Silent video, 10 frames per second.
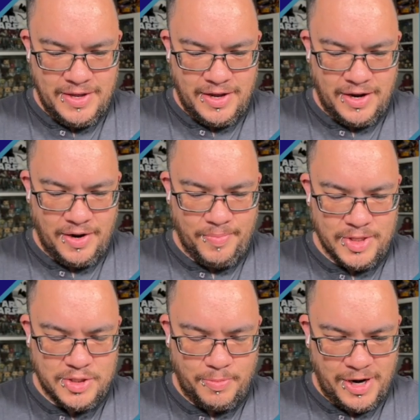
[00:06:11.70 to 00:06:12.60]

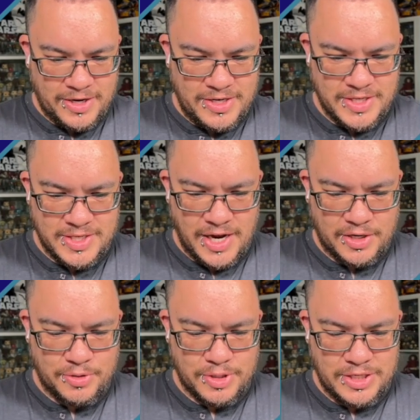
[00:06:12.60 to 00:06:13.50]
Let's go back to his
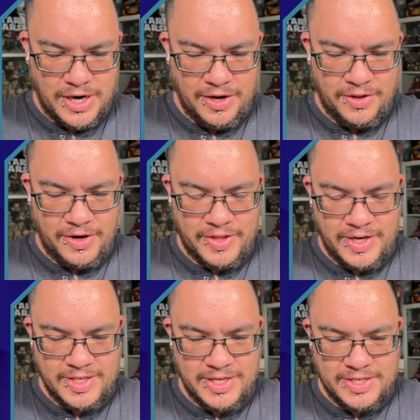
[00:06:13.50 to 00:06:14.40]
actual dialogue
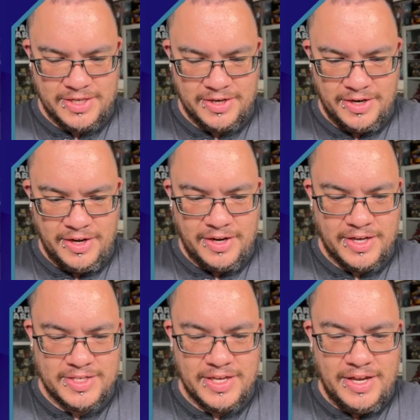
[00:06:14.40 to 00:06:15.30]
that he says here,
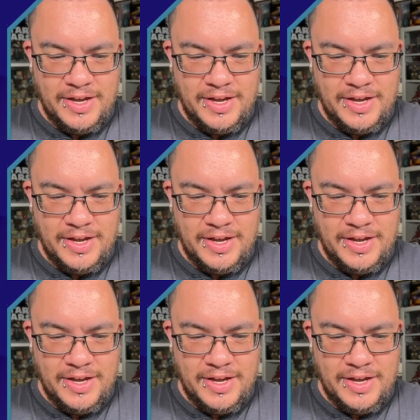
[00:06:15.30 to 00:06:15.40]
because